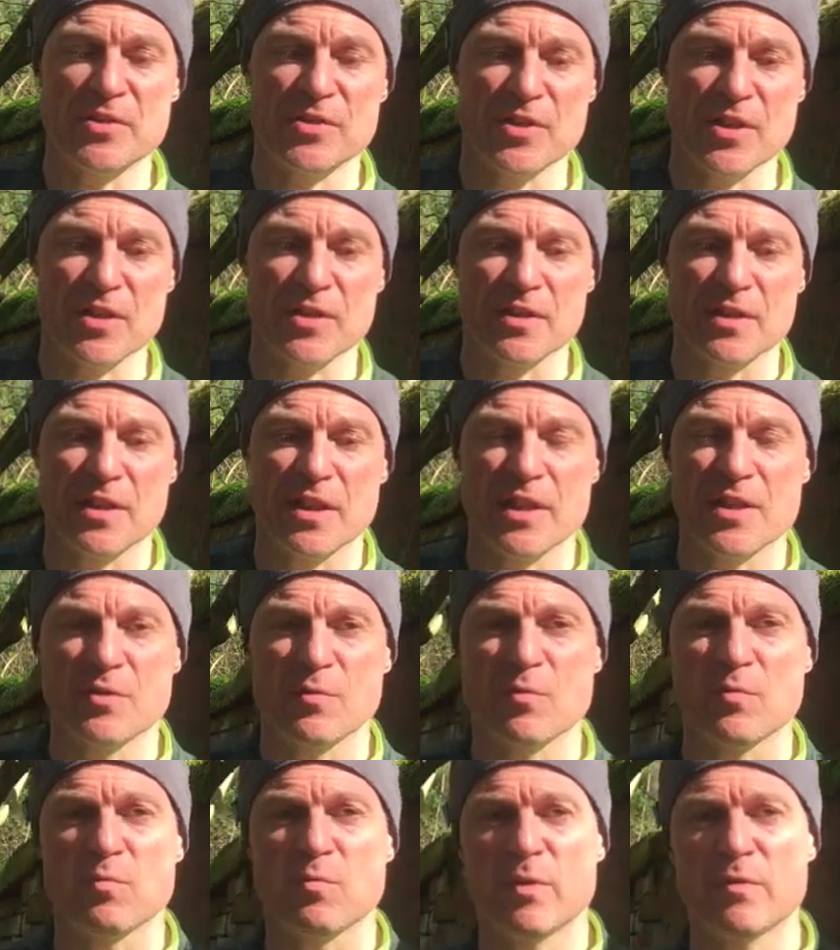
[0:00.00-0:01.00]
has done is
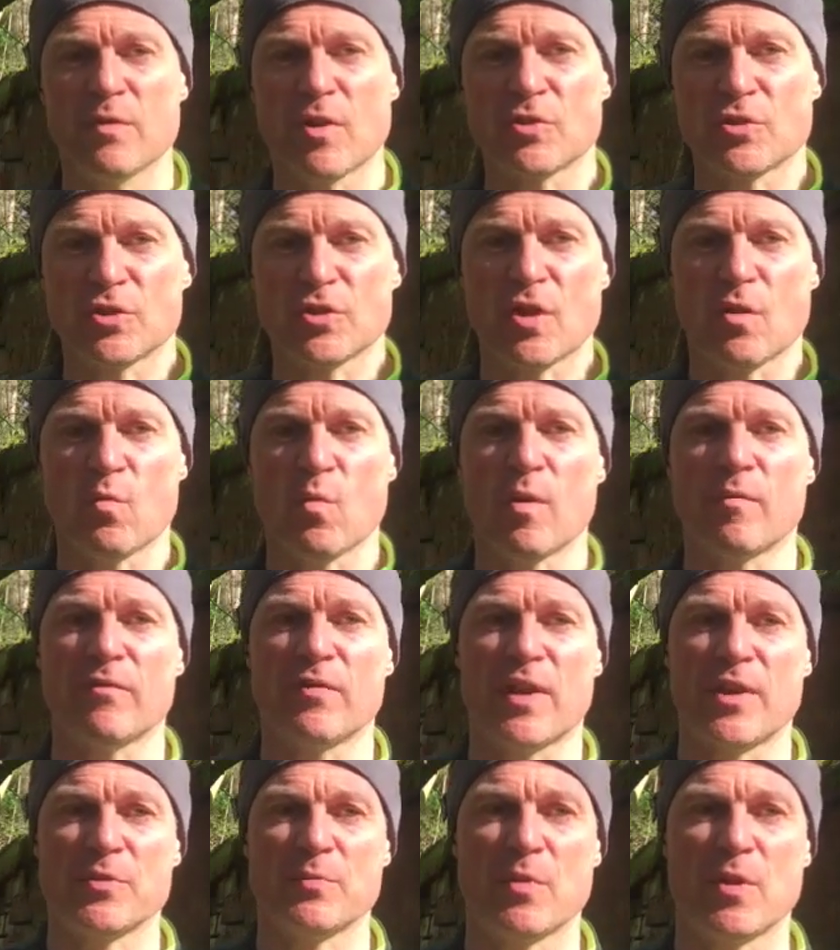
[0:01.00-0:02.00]
we've not just got one
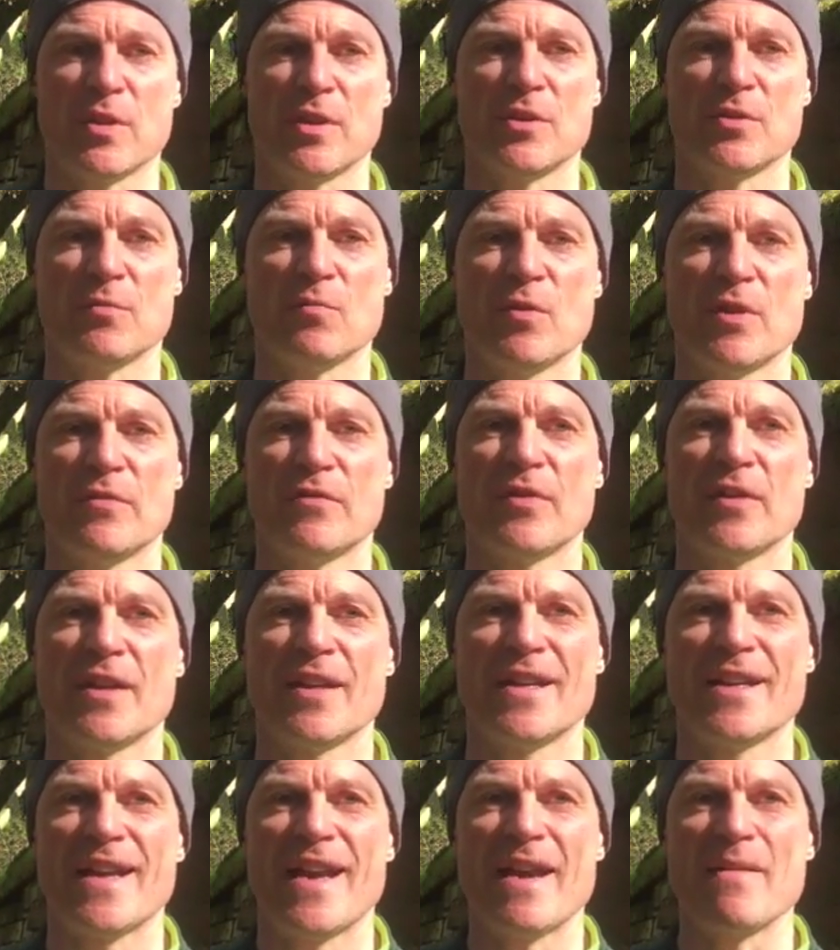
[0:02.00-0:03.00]
flash product. We've
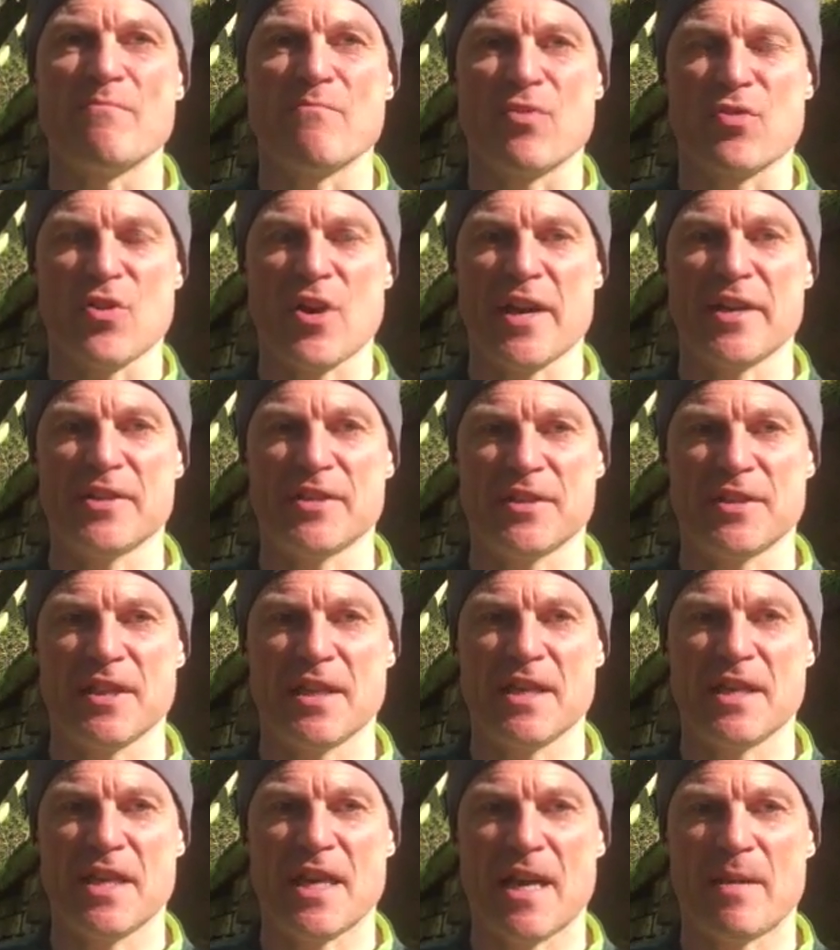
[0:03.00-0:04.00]
embraced
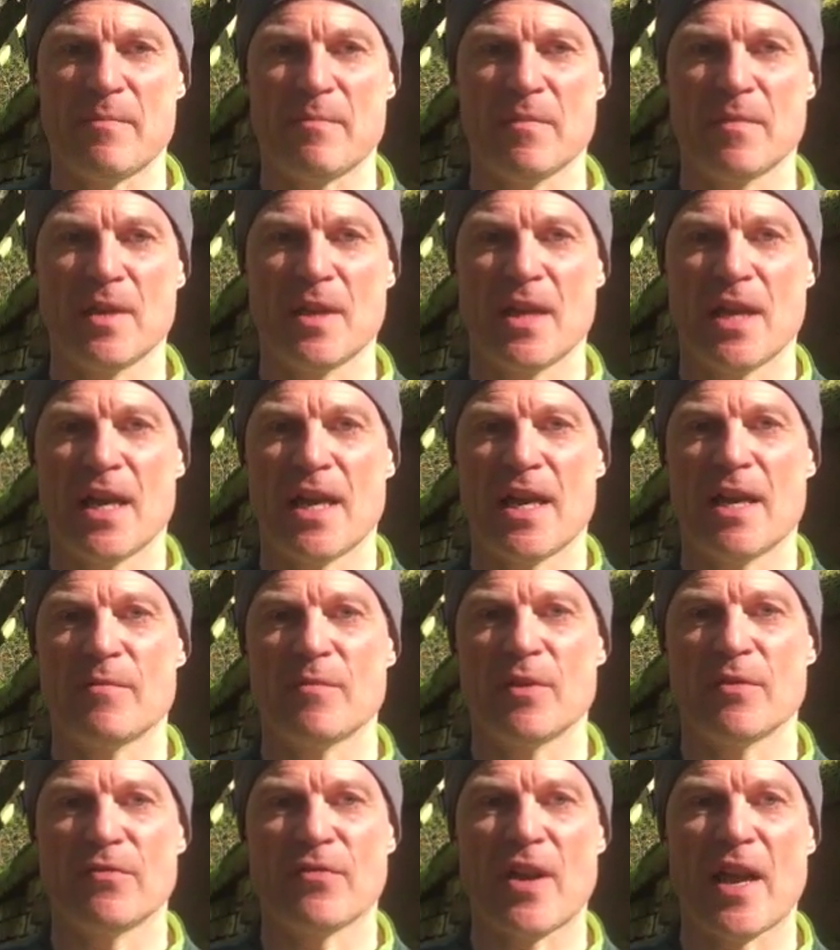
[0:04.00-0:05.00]
the
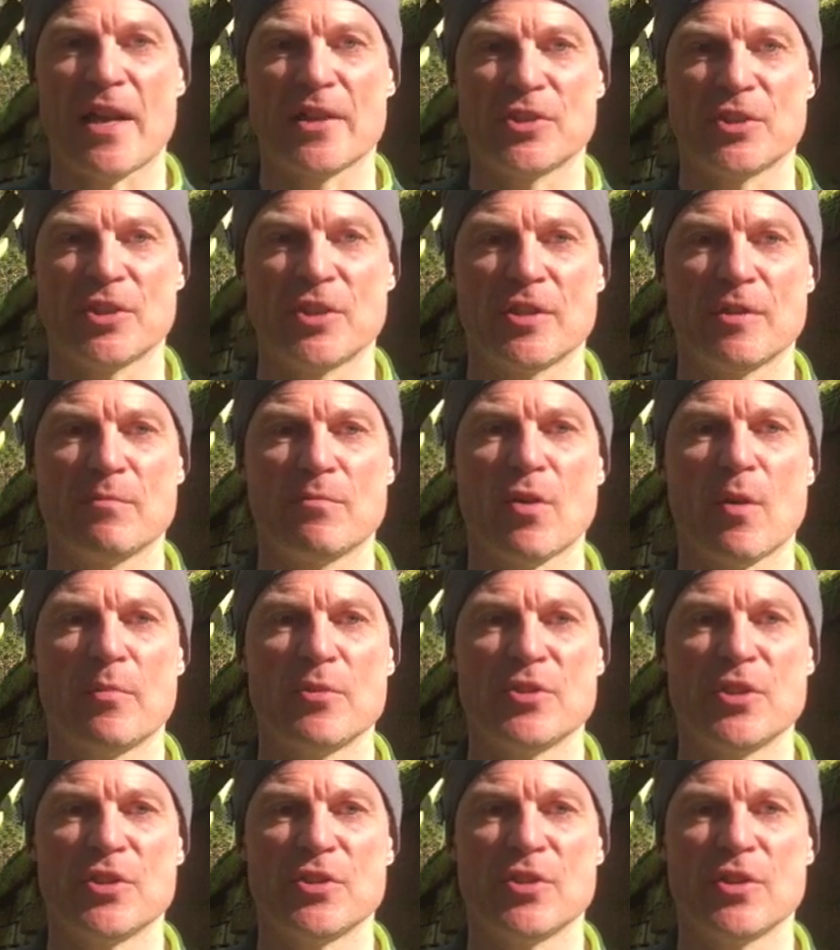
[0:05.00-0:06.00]
flash
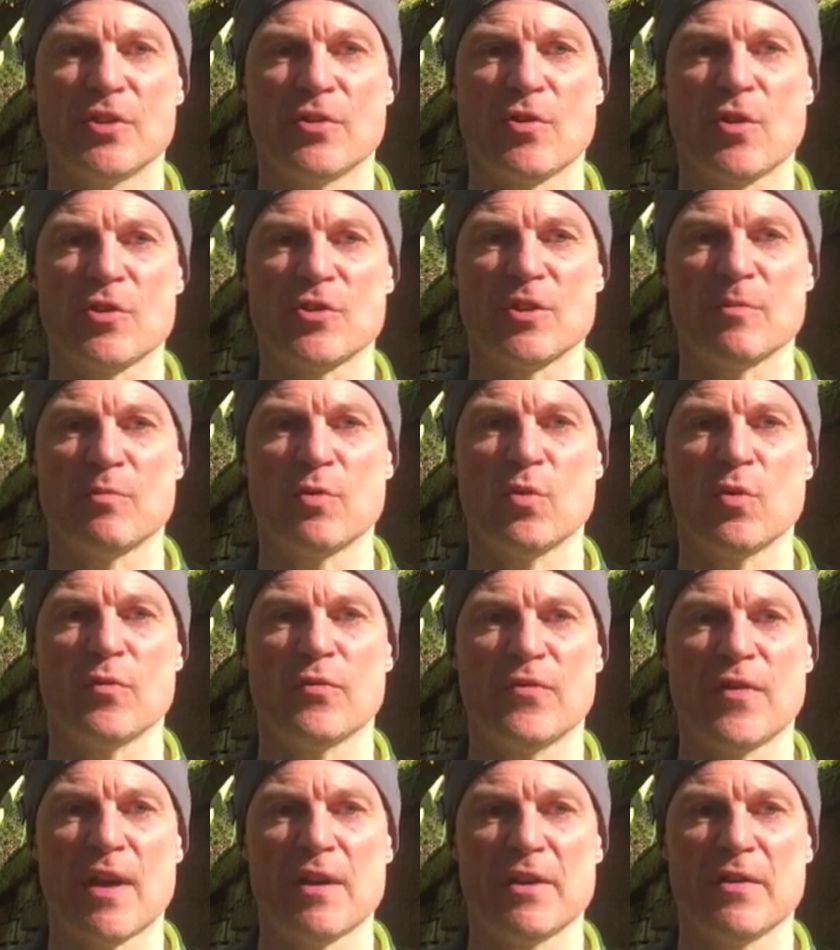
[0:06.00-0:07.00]
proposition across the
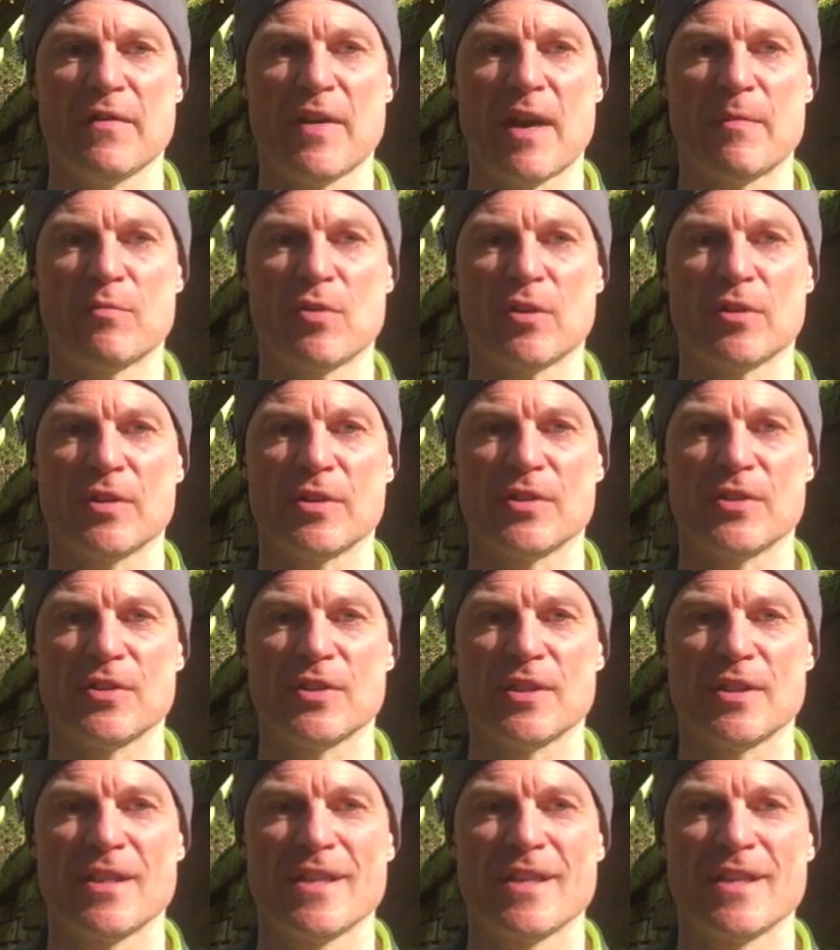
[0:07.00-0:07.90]
portfolio of our products.